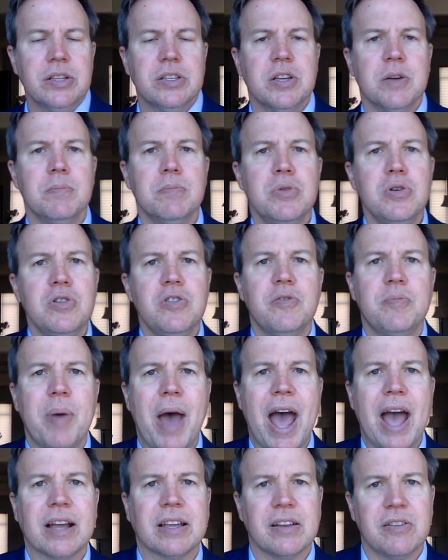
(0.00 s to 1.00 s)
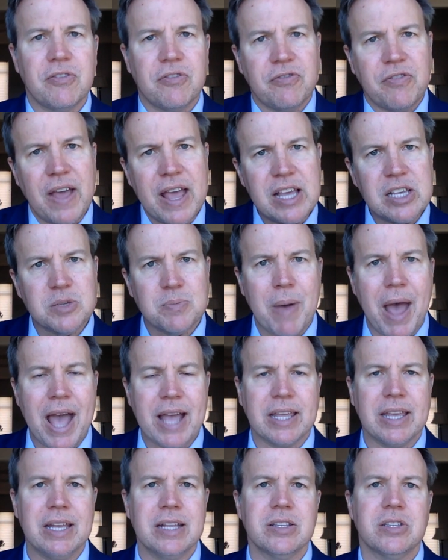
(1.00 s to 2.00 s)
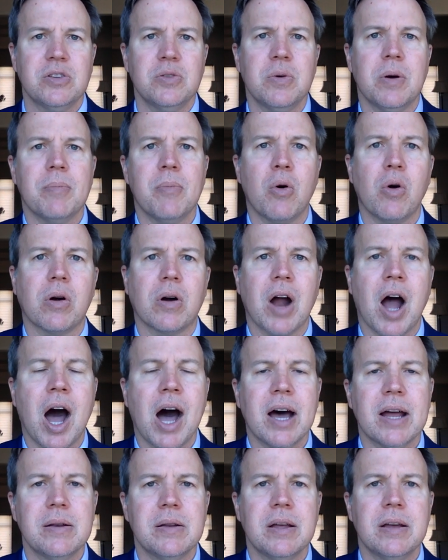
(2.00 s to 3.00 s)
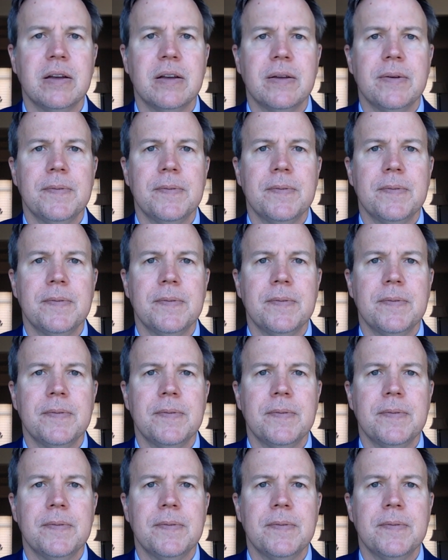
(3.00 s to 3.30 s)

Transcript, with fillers: to move back and phase back into a more on